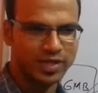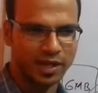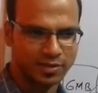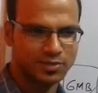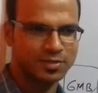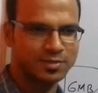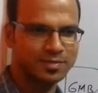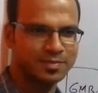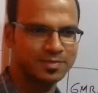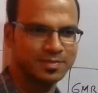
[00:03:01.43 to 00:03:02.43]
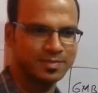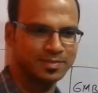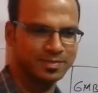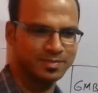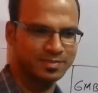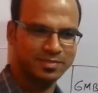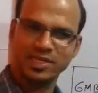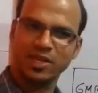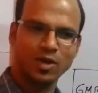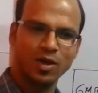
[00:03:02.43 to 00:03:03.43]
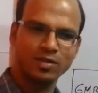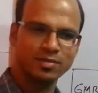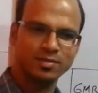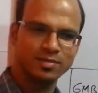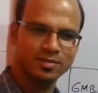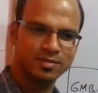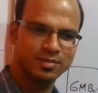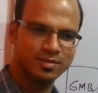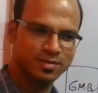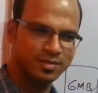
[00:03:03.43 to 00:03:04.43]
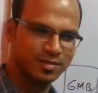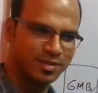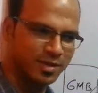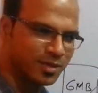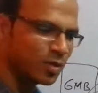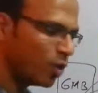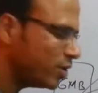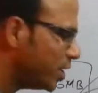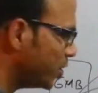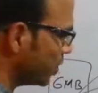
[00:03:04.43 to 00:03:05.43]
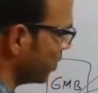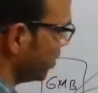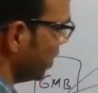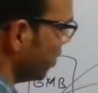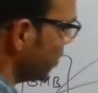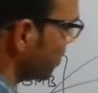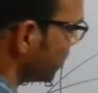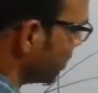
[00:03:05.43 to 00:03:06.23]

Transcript: attacks. gone. So what they do? They use